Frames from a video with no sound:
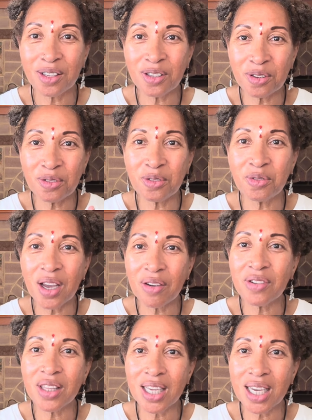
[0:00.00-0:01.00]
you'll do
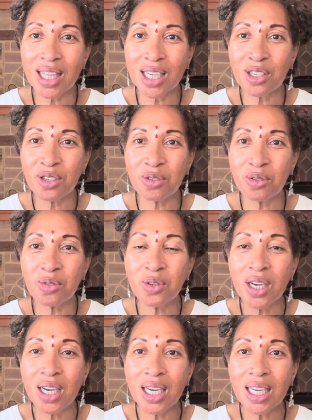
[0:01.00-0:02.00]
everything that you
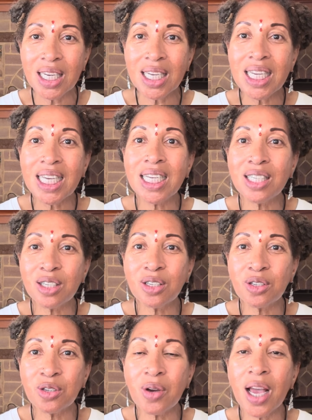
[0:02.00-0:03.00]
need to
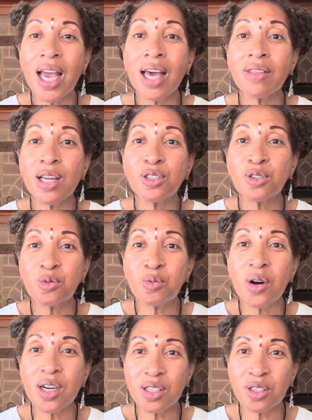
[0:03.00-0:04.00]
do and that you
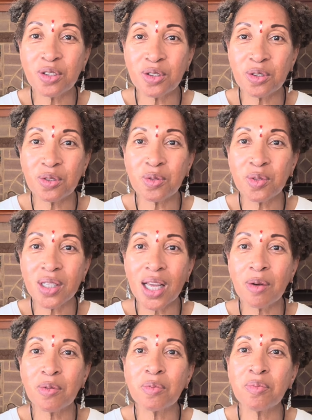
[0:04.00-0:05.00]
want to do
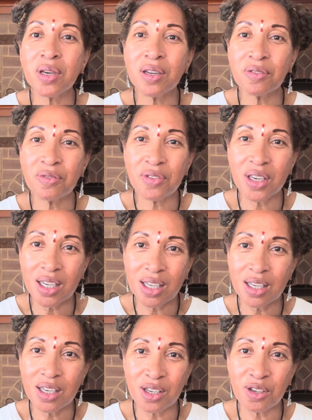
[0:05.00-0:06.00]
that will benefit
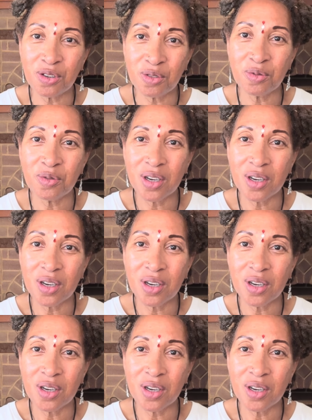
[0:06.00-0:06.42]
you